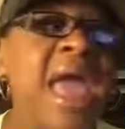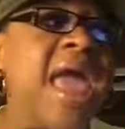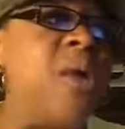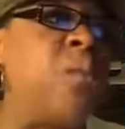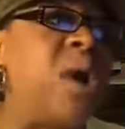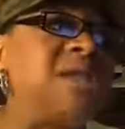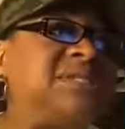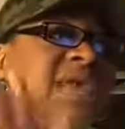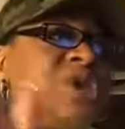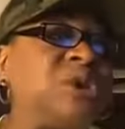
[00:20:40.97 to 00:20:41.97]
And
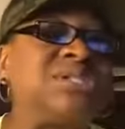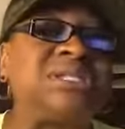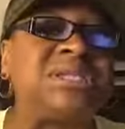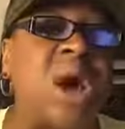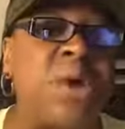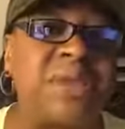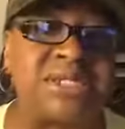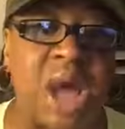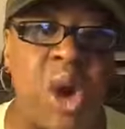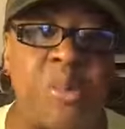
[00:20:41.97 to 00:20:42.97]
once your soul
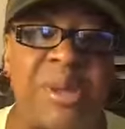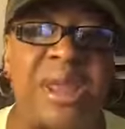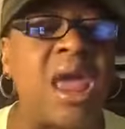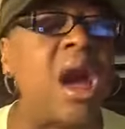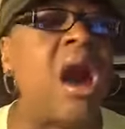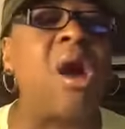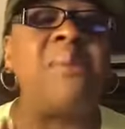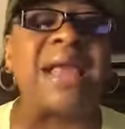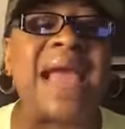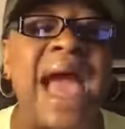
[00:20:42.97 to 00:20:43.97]
is open, oh
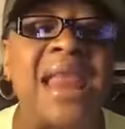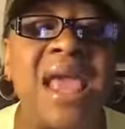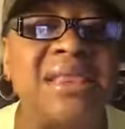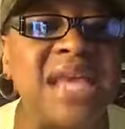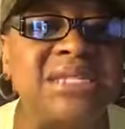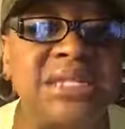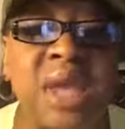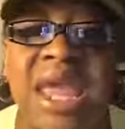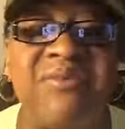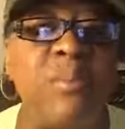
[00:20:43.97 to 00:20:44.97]
my God, this is
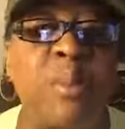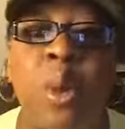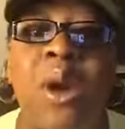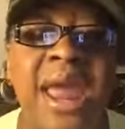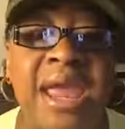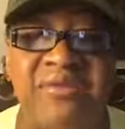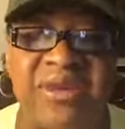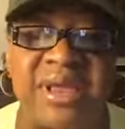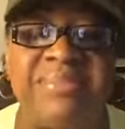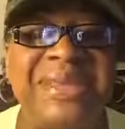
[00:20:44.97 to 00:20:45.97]
even praying
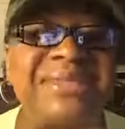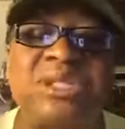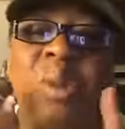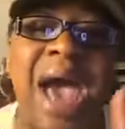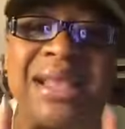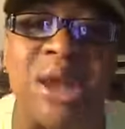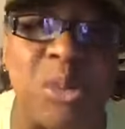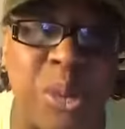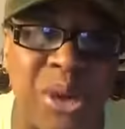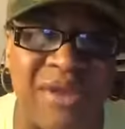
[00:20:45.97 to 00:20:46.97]
for them. This is why I
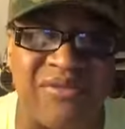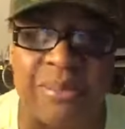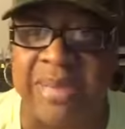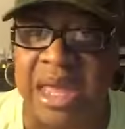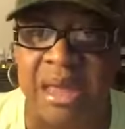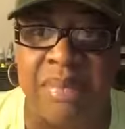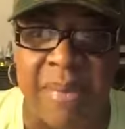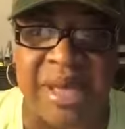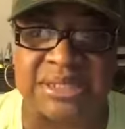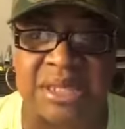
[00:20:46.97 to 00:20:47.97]
don't pray for men
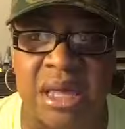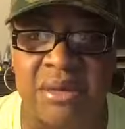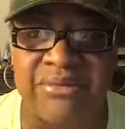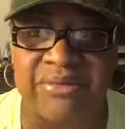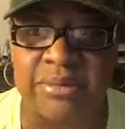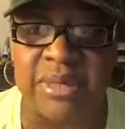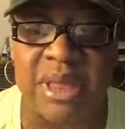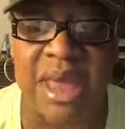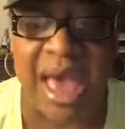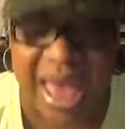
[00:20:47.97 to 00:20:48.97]
by myself.
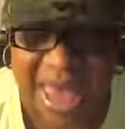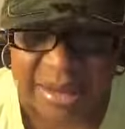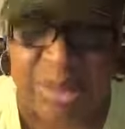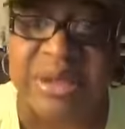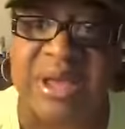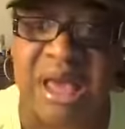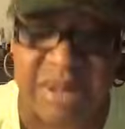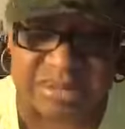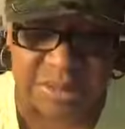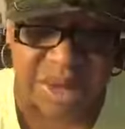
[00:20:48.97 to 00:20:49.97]
I had a brother come
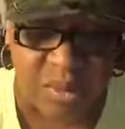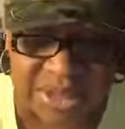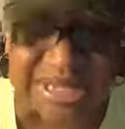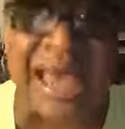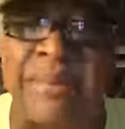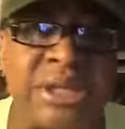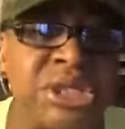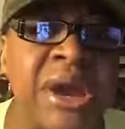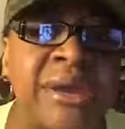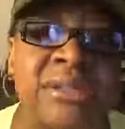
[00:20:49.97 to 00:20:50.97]
up to me one time at
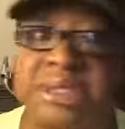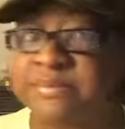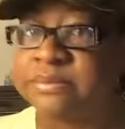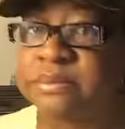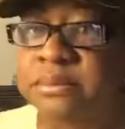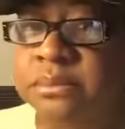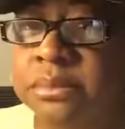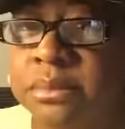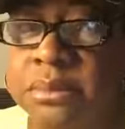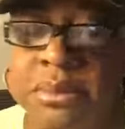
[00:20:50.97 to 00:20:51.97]
church.
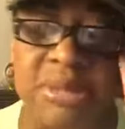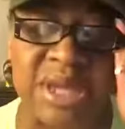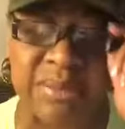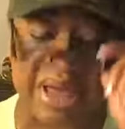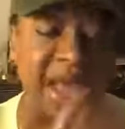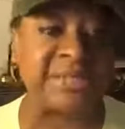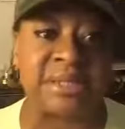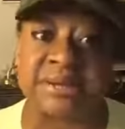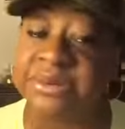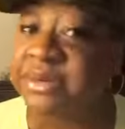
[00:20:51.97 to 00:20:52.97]
I take my glasses
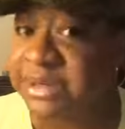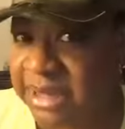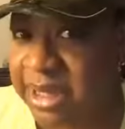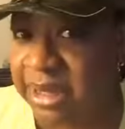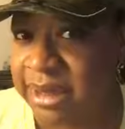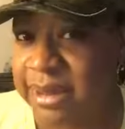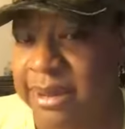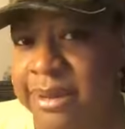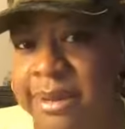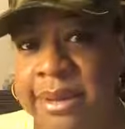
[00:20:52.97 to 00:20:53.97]
off so you can see.
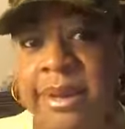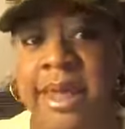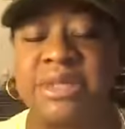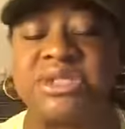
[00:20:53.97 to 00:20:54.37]
At